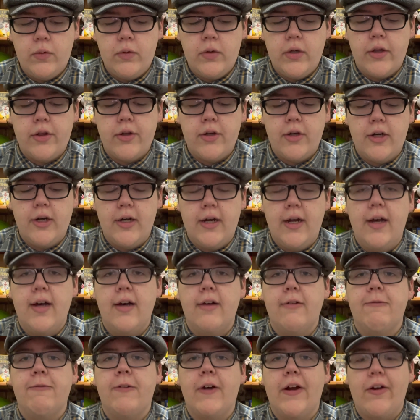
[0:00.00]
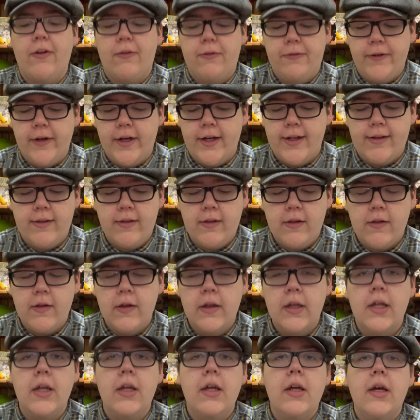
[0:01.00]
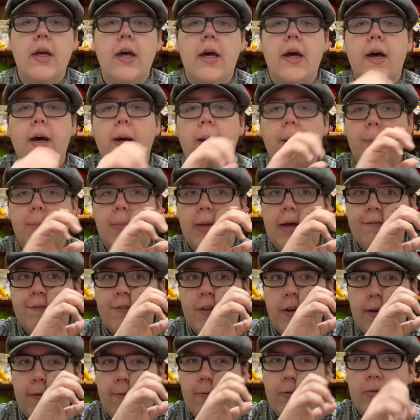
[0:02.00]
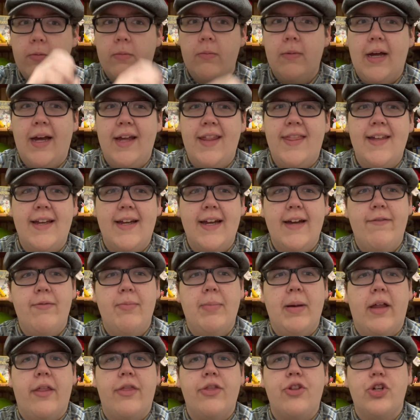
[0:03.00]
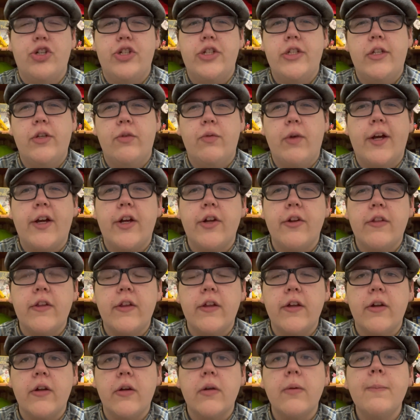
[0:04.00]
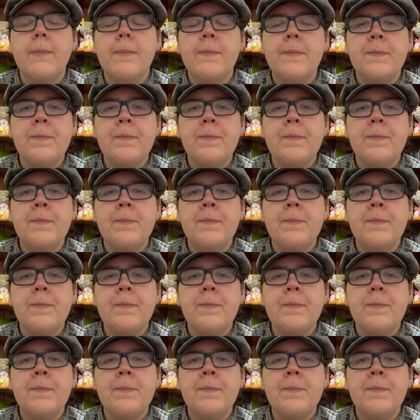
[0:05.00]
another vinyl finds. I think I have about 13 records here.